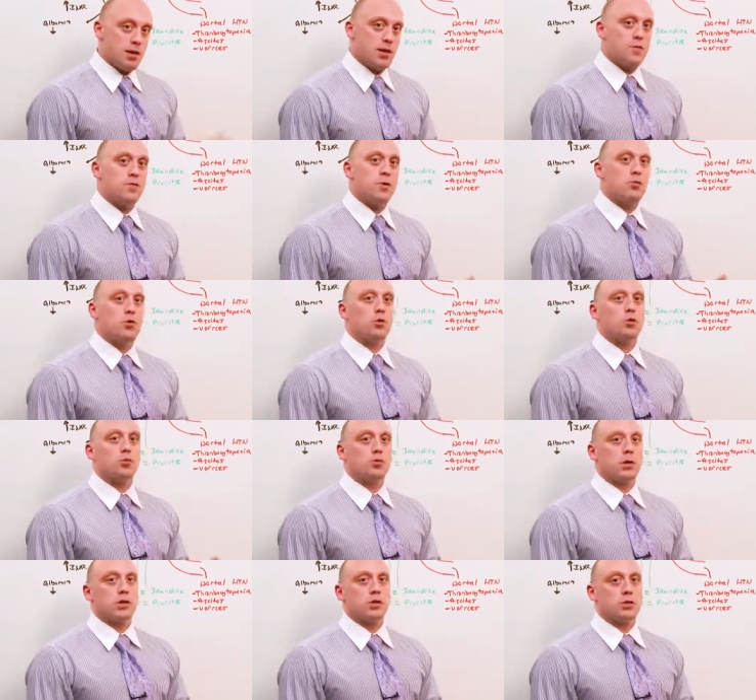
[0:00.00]
if the portal
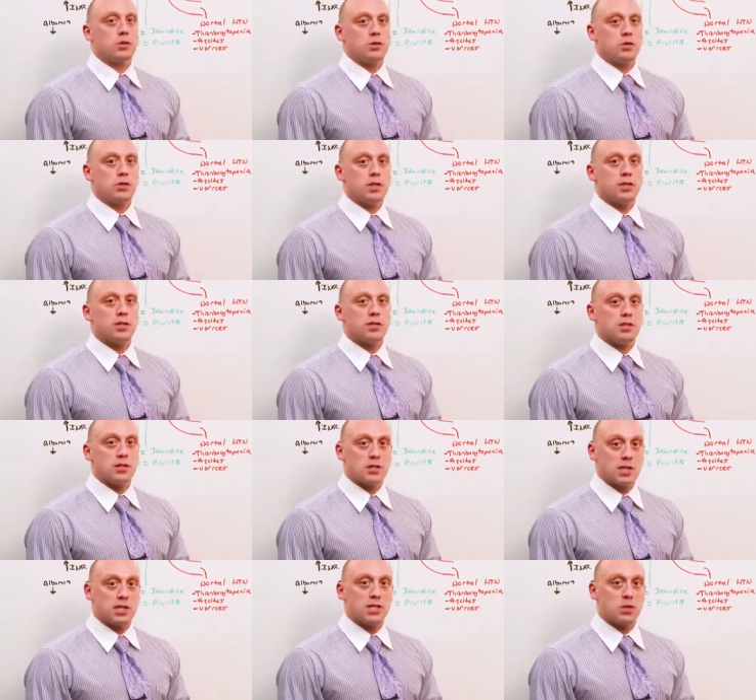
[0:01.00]
pressures are leading to the
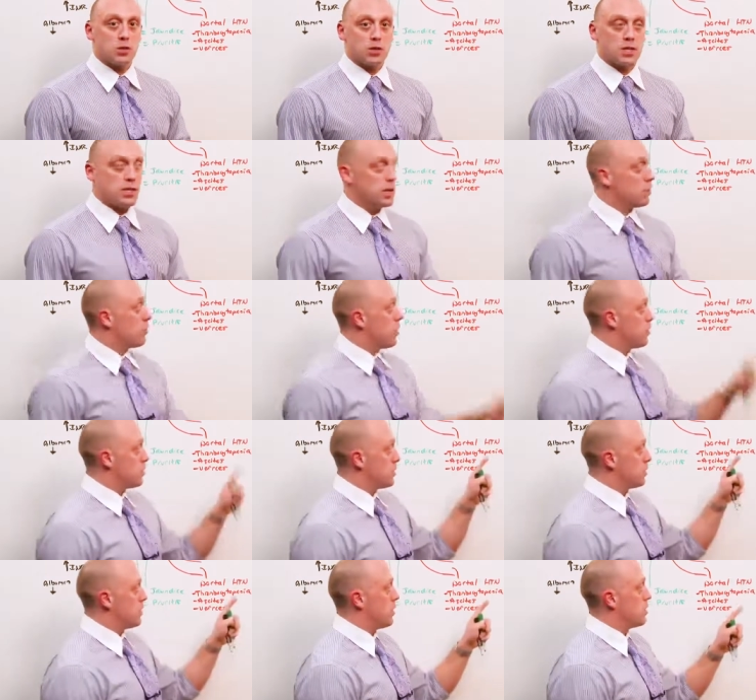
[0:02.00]
thing that's going to kill them,
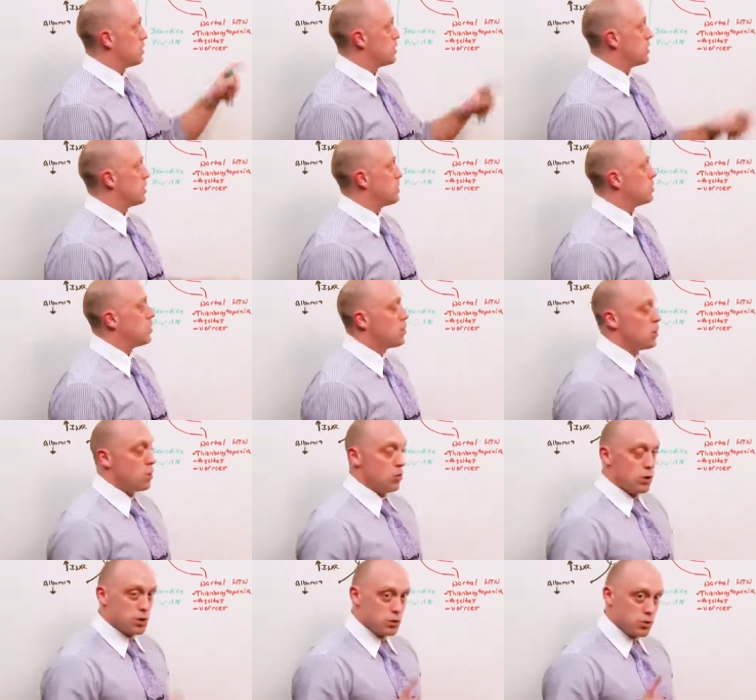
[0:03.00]
these varices,
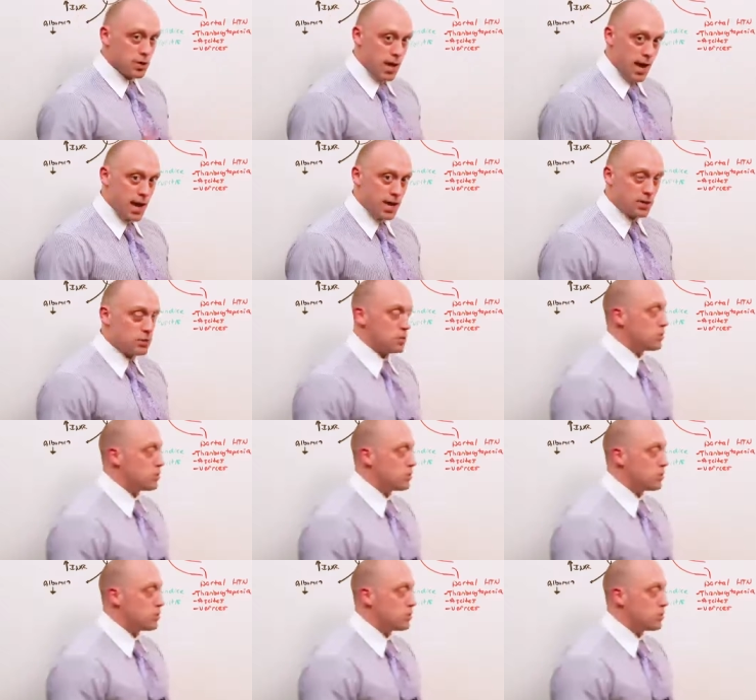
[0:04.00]
what you can